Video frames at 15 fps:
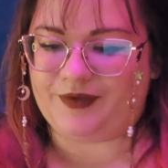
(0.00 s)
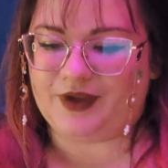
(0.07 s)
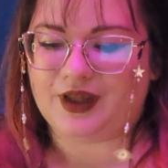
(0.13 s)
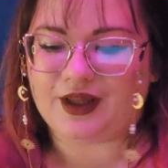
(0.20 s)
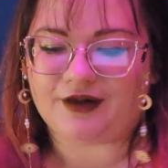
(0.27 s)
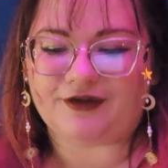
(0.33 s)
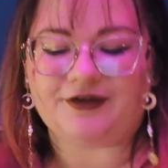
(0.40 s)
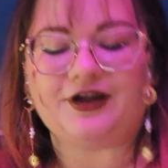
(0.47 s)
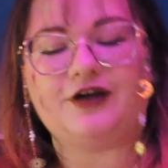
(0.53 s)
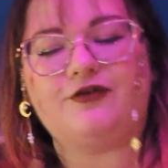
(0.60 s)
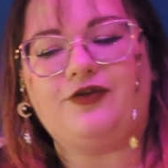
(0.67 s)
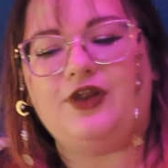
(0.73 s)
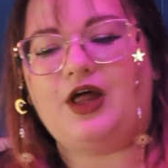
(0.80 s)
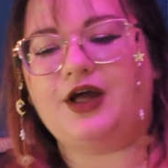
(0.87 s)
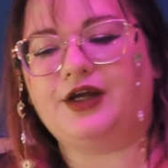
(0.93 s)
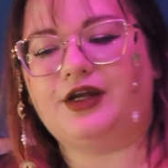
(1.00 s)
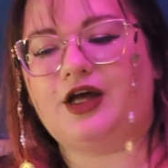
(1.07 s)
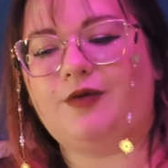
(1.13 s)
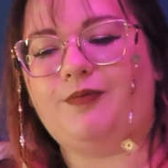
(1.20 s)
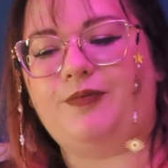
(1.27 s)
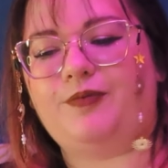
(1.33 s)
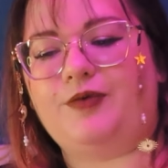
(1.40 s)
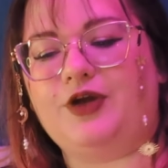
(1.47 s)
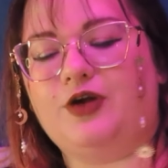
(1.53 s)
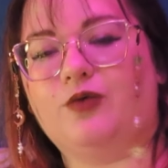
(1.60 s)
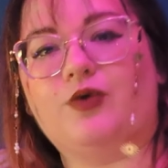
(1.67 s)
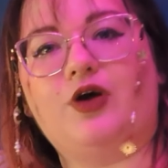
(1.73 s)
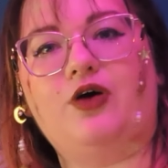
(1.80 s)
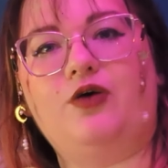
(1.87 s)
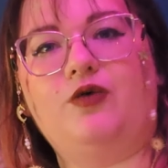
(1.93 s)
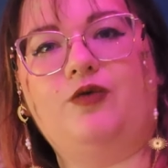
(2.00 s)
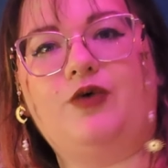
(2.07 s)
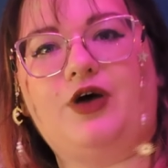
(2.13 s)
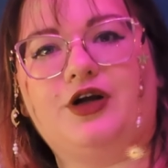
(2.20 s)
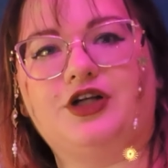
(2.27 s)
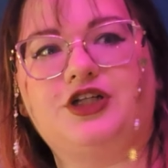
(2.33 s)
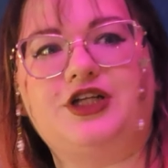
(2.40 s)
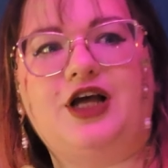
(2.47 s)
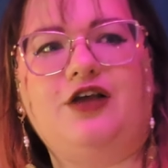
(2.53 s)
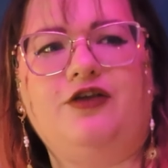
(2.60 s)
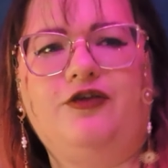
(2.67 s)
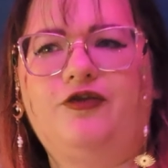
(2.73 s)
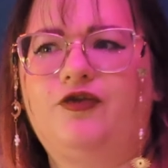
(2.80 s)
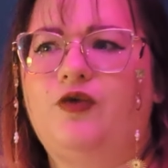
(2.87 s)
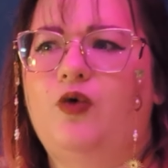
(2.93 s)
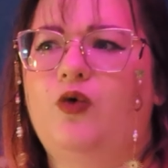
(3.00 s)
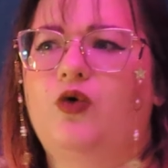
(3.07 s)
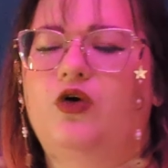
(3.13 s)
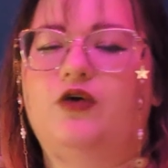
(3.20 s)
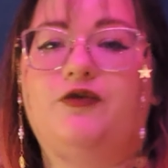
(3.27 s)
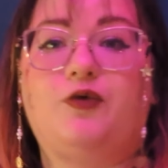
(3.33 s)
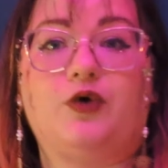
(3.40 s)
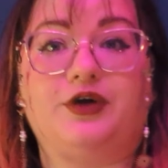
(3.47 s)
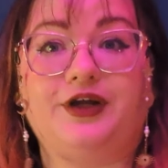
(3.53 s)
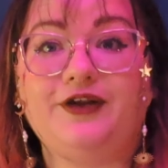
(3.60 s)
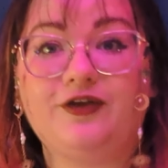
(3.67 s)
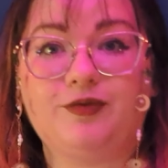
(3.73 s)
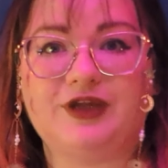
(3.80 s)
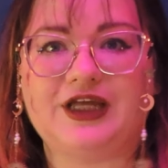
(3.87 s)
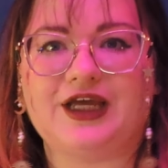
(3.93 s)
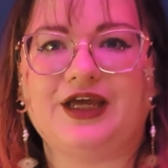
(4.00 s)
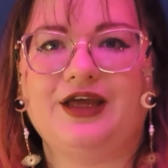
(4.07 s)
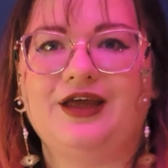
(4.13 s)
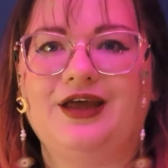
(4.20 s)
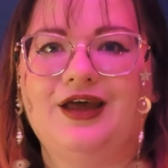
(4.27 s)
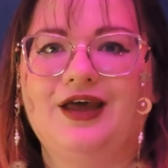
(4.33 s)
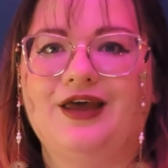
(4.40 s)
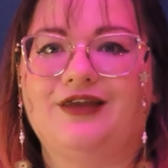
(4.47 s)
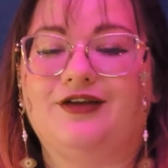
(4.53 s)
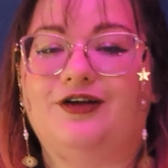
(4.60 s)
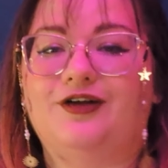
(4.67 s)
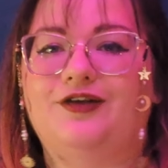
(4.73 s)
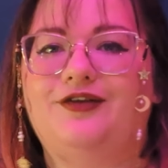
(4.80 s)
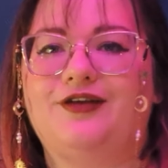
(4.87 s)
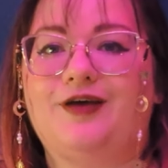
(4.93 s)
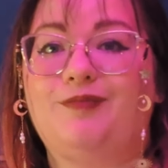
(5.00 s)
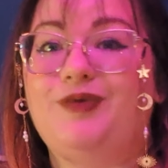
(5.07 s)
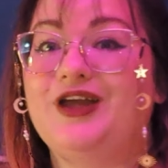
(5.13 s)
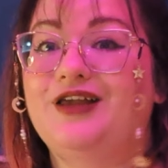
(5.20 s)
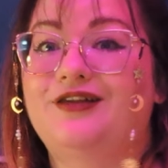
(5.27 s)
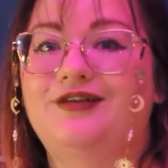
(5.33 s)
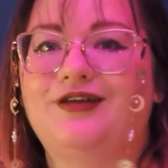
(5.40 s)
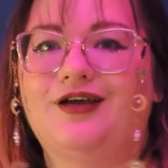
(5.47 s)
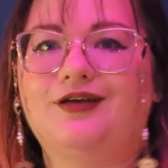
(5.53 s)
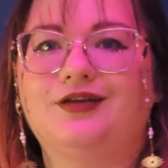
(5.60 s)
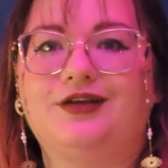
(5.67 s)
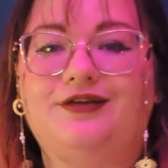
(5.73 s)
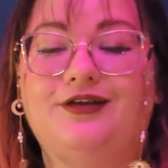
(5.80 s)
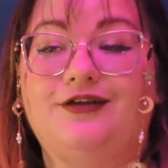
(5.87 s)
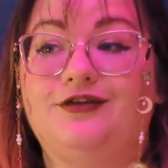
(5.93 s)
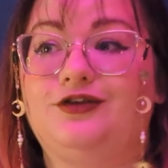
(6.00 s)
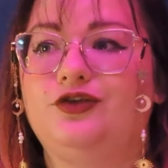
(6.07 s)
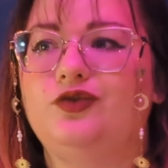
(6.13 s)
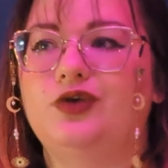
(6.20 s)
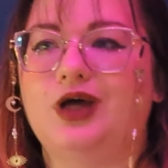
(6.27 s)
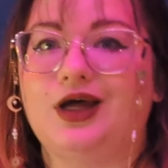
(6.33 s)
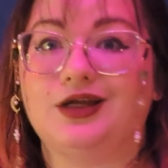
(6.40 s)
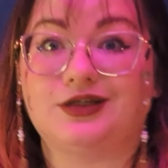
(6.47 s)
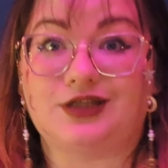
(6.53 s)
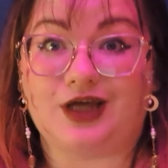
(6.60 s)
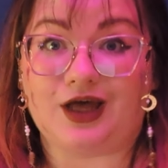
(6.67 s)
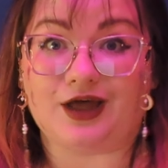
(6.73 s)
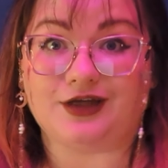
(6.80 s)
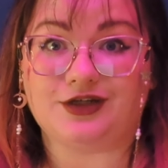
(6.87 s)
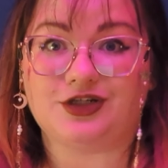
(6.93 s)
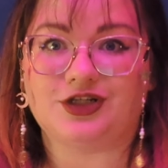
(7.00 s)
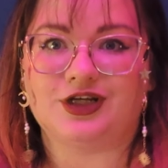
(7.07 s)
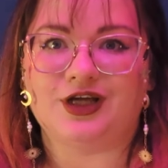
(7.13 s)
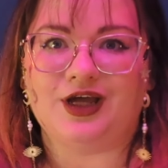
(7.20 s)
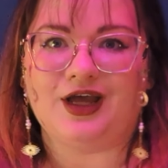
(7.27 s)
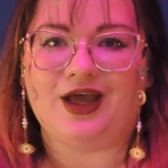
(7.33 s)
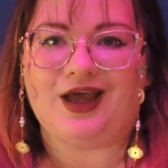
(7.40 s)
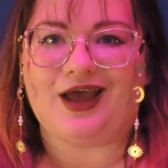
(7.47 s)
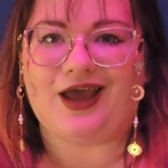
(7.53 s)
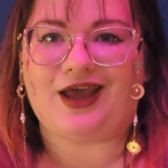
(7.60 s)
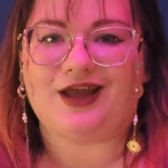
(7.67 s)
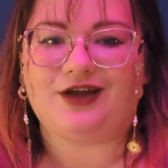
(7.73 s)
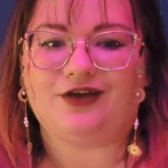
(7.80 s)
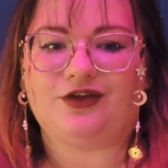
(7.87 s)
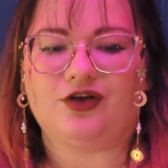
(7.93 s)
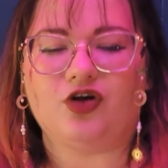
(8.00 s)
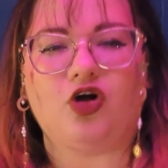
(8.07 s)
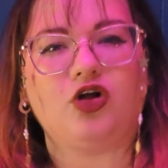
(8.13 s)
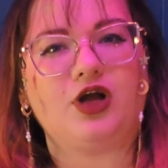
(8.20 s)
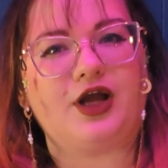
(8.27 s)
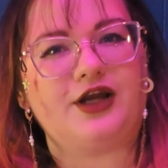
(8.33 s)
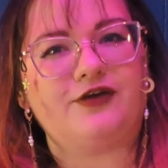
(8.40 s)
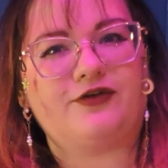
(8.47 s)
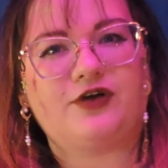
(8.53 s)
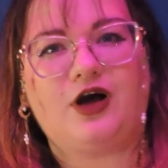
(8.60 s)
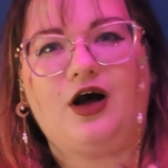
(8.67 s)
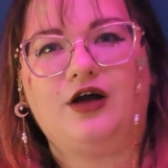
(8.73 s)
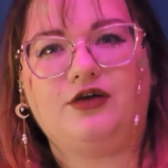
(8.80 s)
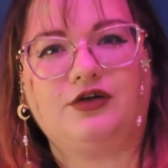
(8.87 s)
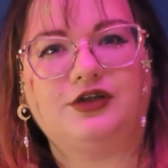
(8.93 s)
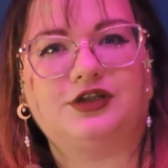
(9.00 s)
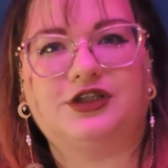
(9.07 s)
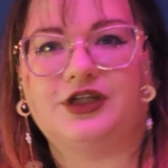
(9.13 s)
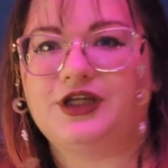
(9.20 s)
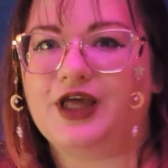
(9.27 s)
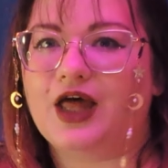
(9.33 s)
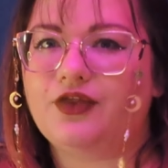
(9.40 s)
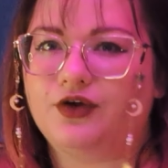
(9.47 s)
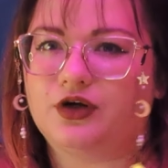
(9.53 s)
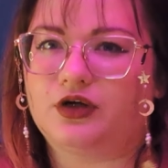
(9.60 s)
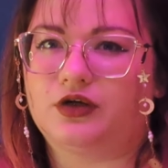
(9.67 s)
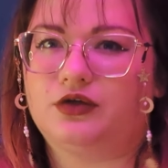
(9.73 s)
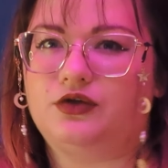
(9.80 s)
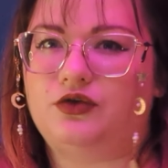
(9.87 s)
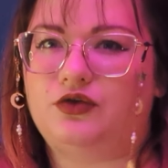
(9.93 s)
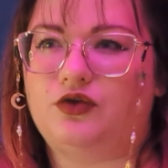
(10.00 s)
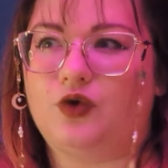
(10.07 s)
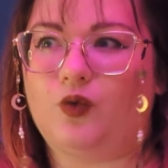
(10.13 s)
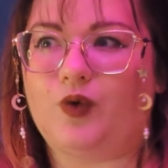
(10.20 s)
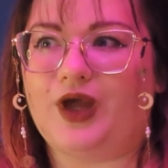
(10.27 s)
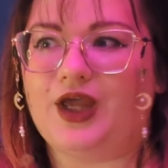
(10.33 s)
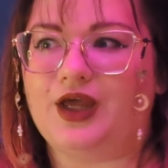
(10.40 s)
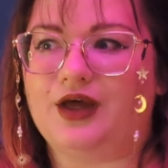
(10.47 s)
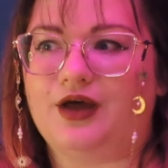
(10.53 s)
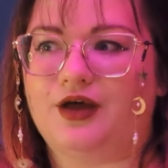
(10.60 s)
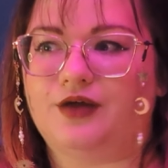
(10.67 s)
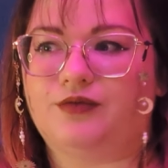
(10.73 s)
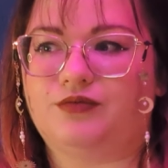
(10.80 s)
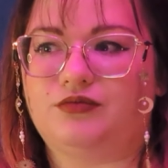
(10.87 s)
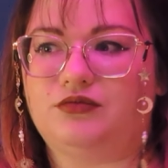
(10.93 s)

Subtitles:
Instead of lined up in a row on a shelf or for display, there's a big sign that says "Do not touch," and they're all kind of cuddled together the way a